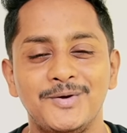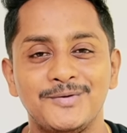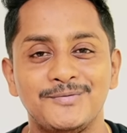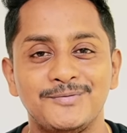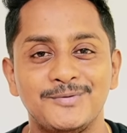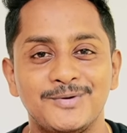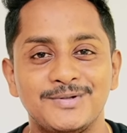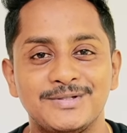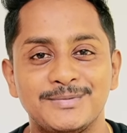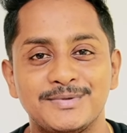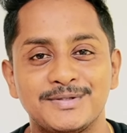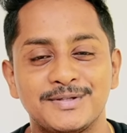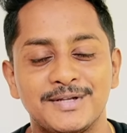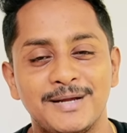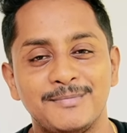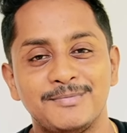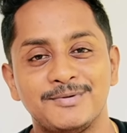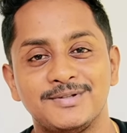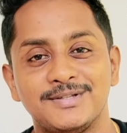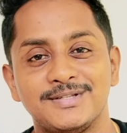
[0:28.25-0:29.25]
if not
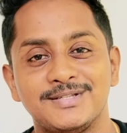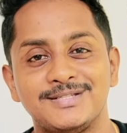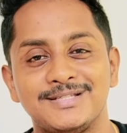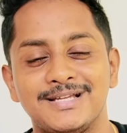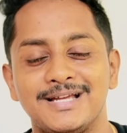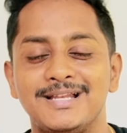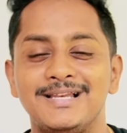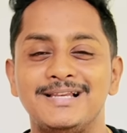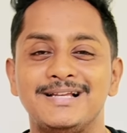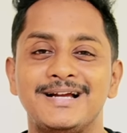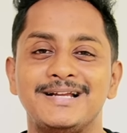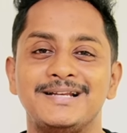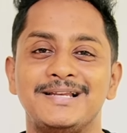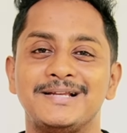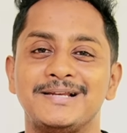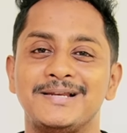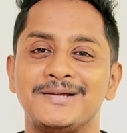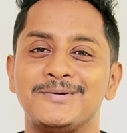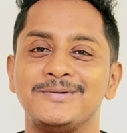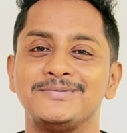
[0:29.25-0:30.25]
subscribed to this channel, kindly
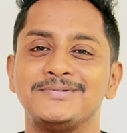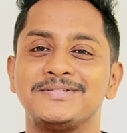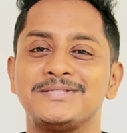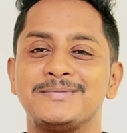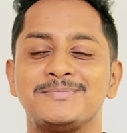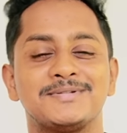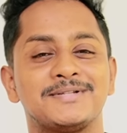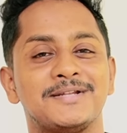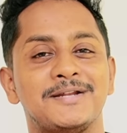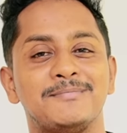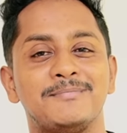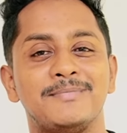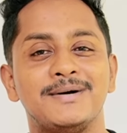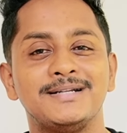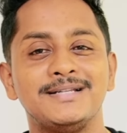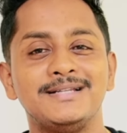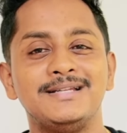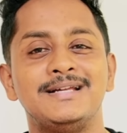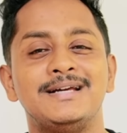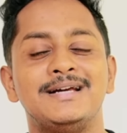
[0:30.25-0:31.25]
click on the subscribe
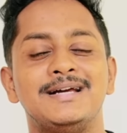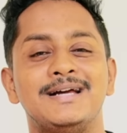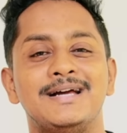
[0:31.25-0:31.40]
button.